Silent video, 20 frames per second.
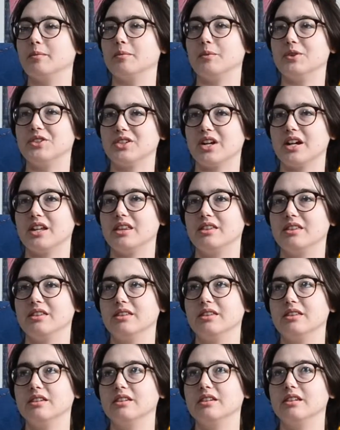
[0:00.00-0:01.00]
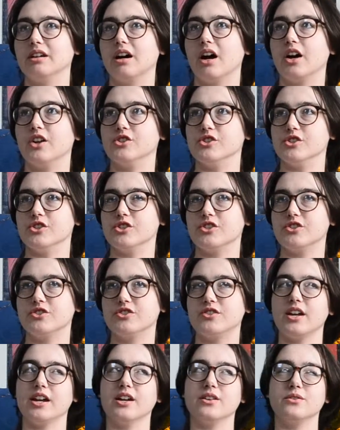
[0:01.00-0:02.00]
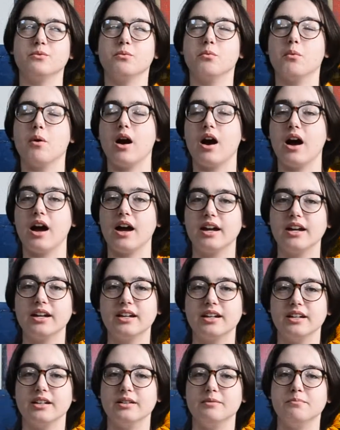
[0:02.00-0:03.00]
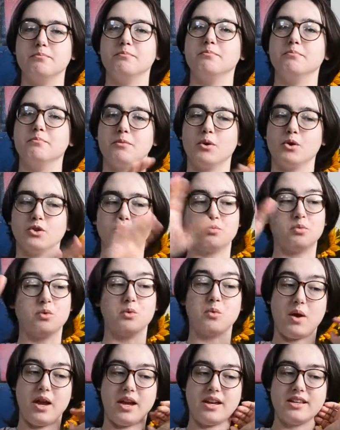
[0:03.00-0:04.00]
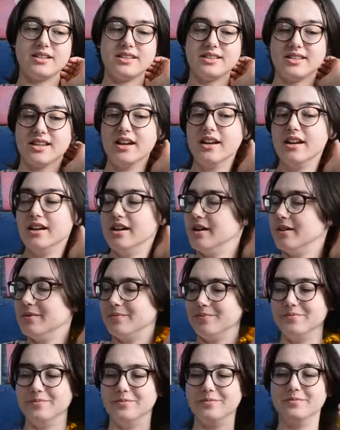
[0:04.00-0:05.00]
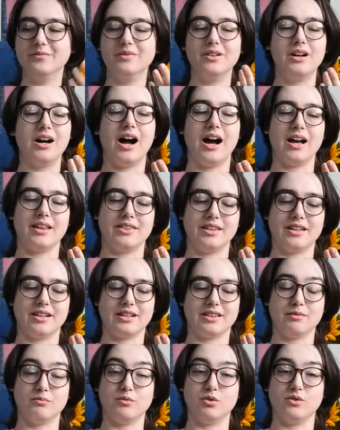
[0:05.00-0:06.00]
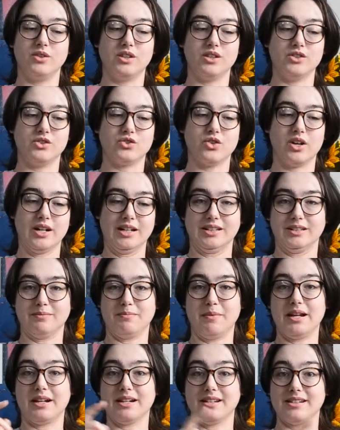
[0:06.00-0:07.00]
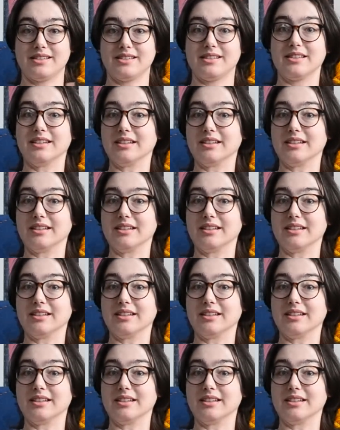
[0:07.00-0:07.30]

which I understand why in multiple ways. I think the movie is trying to make us